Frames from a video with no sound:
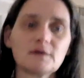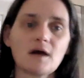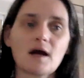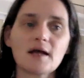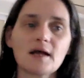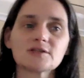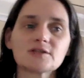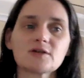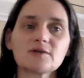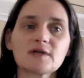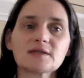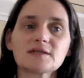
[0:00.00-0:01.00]
All right. So
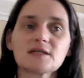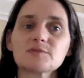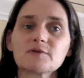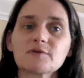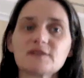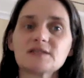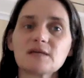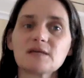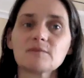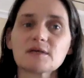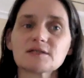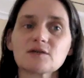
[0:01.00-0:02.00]
next thing is preventing
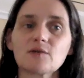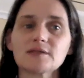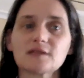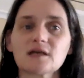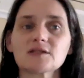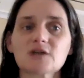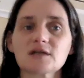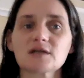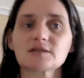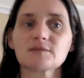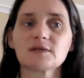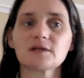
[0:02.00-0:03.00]
muscle wasting. I talked a
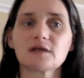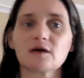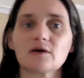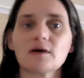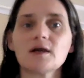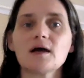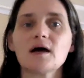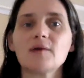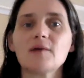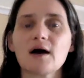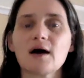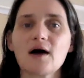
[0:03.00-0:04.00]
minute ago
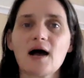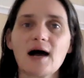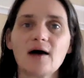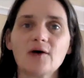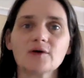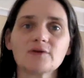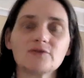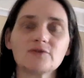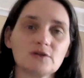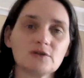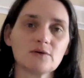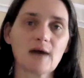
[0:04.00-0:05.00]
about how if
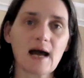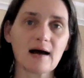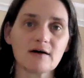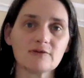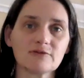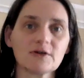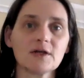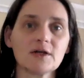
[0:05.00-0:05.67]
you have